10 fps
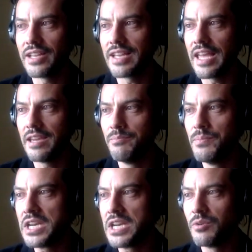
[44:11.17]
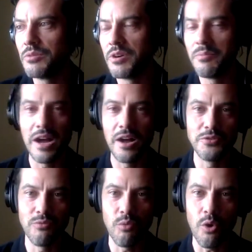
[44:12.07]
like a minimum
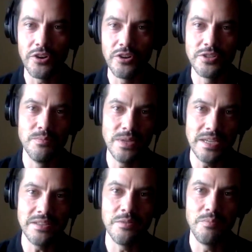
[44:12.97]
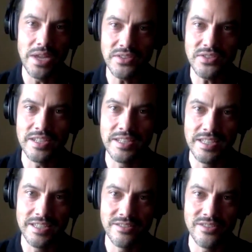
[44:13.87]
amount of water to meet the basic
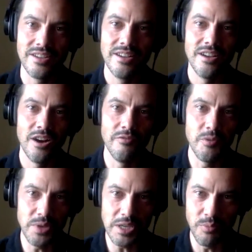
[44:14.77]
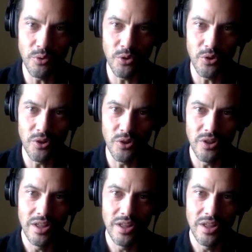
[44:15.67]
needs of the people,